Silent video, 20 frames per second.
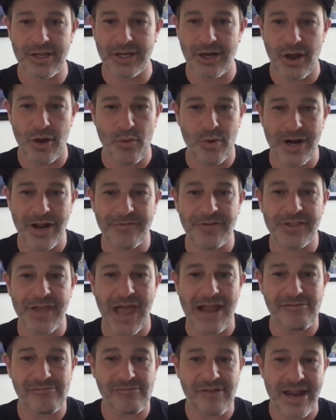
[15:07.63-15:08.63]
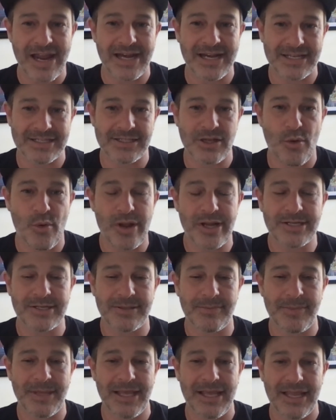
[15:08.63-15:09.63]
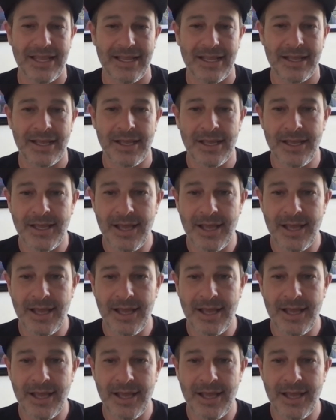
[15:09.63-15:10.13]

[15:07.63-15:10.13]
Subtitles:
whatever that rate is going to be.